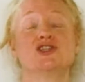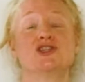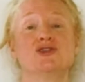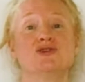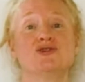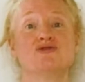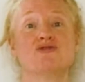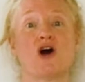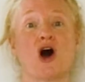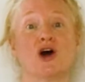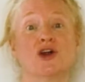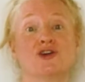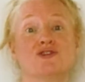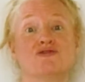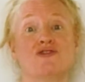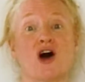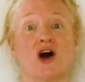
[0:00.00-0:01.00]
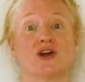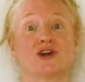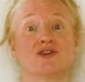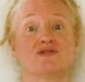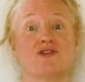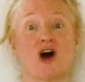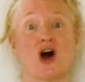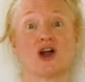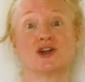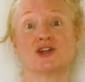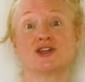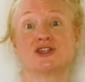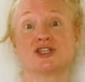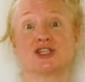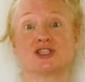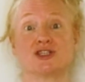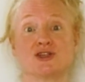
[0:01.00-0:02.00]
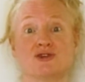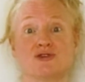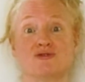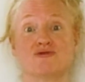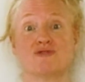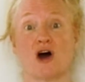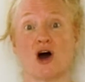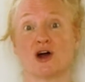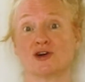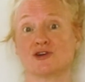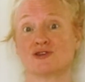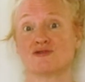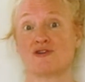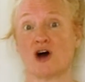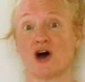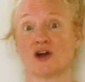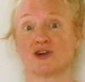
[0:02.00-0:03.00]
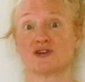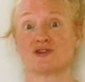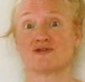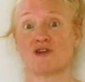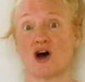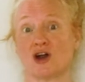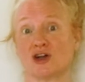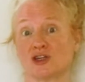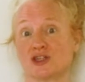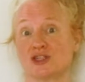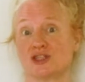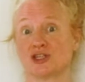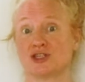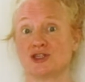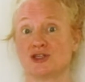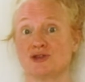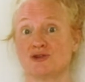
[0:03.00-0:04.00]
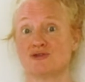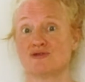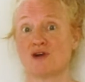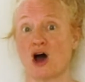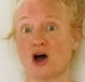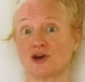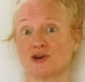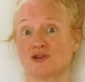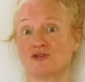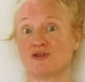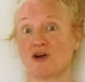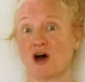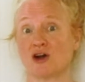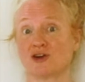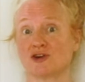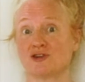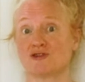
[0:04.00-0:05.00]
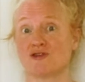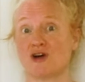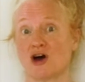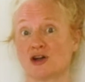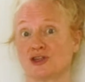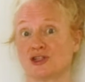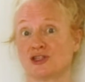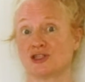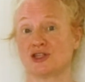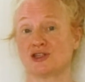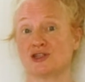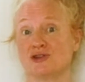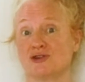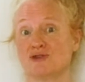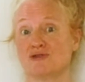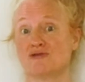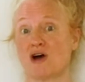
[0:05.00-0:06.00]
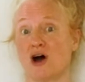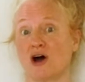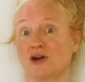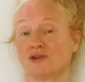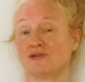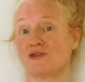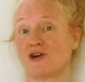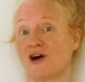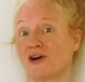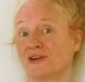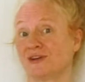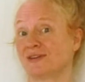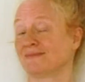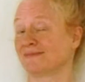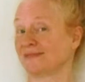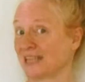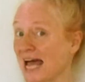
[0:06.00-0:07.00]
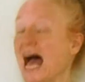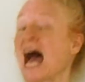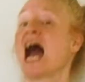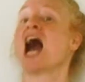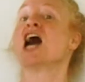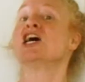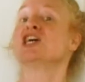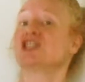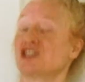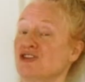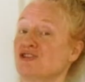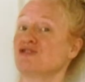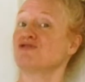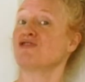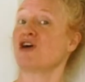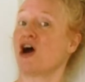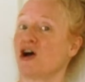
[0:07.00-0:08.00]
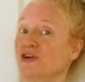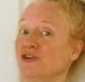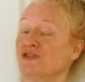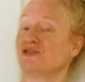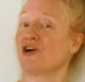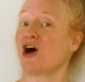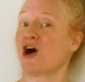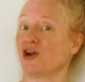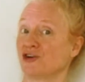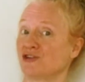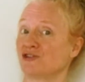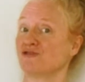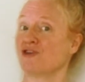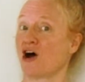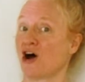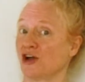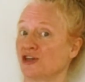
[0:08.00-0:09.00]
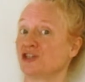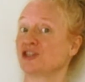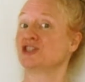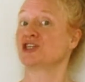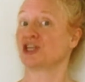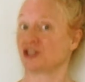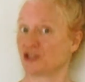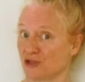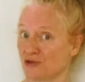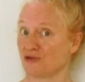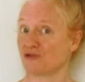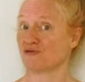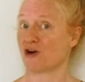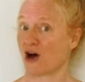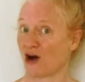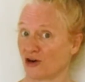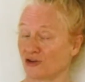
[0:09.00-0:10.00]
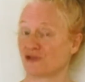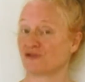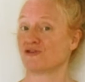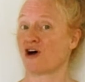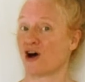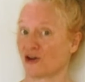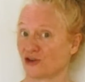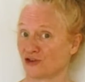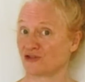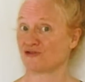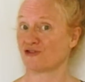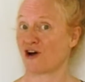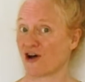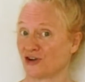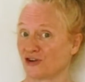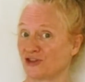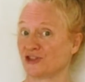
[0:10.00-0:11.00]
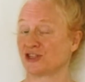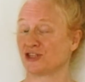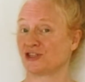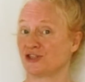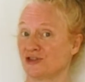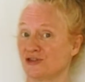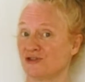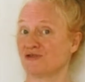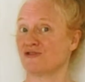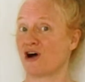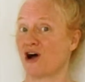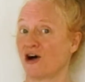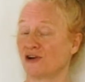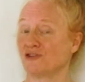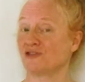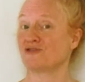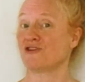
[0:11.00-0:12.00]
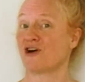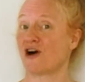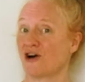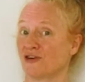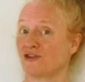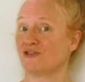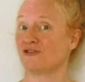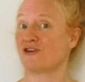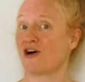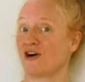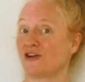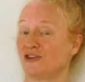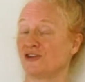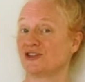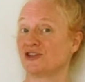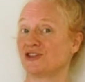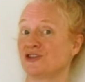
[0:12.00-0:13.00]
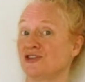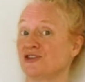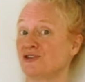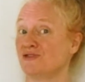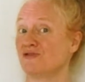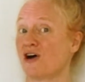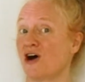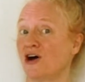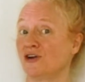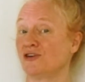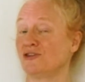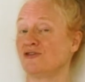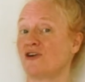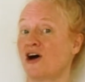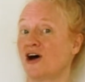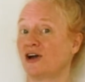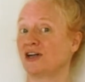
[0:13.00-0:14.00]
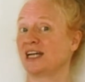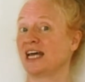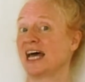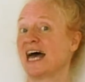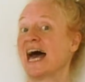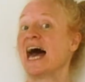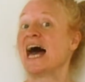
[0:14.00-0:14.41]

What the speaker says: Do run run run da do run run run da do run run run da do run run. Do run run run da do run run run da do run run run da do run run.